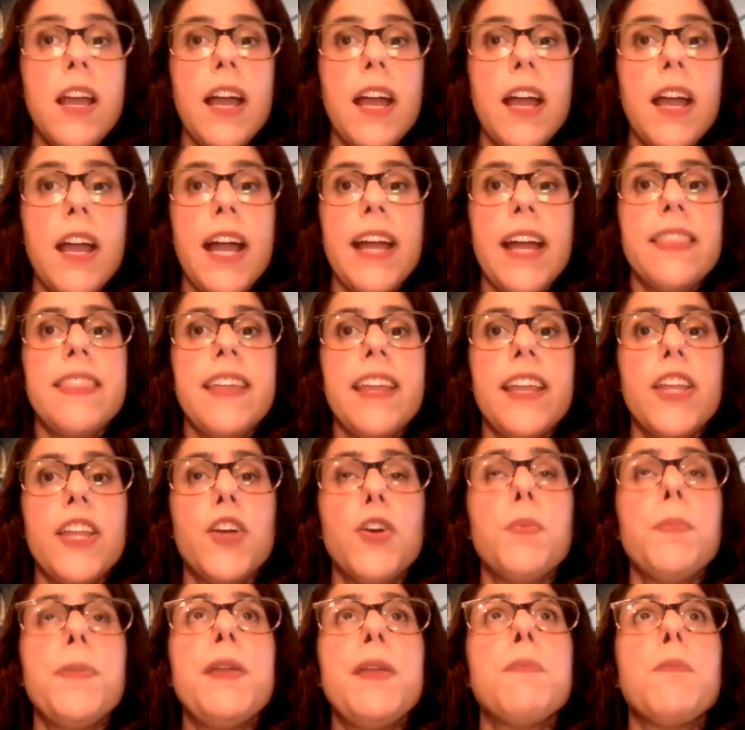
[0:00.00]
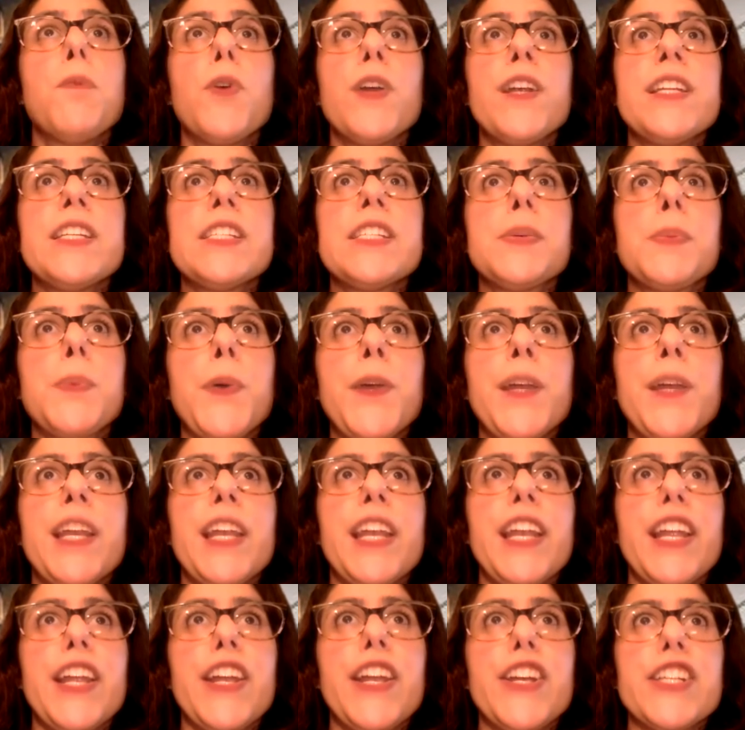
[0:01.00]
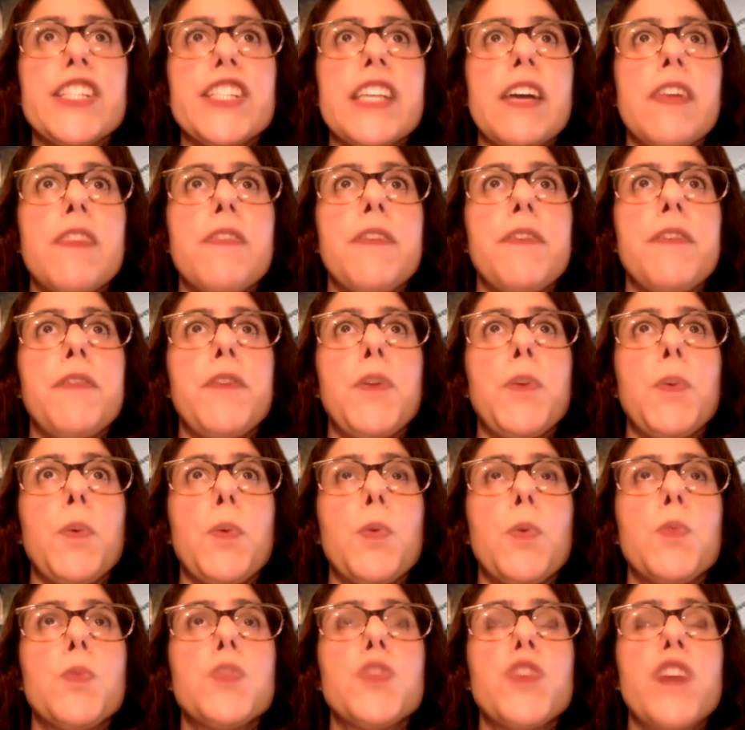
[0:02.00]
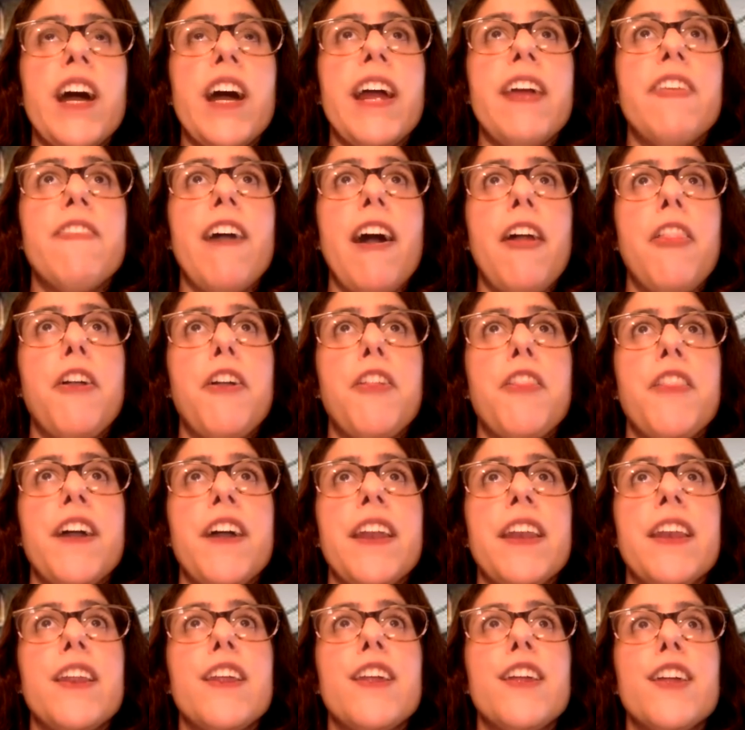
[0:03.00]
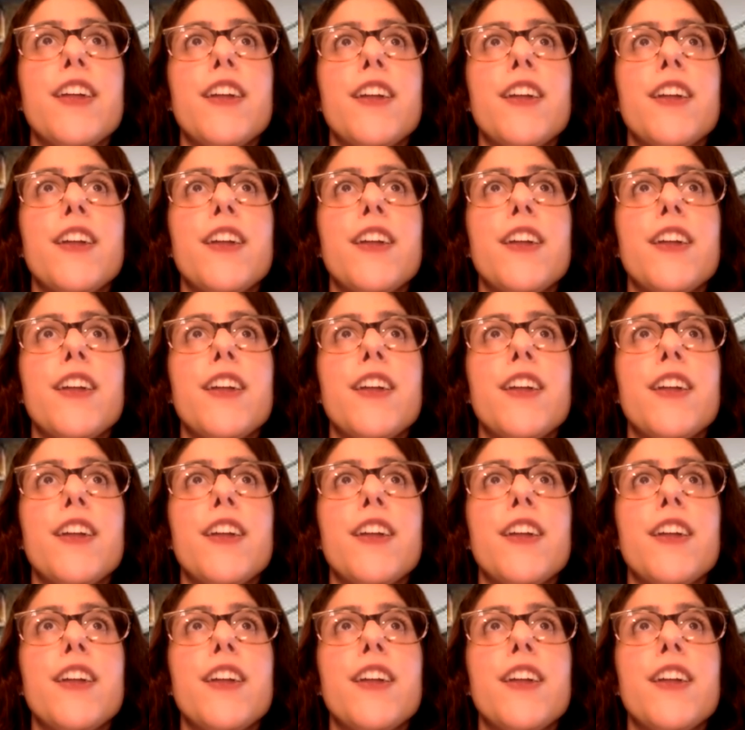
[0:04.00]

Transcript: I think you'll be more disappointed in yourself if you won't try rather than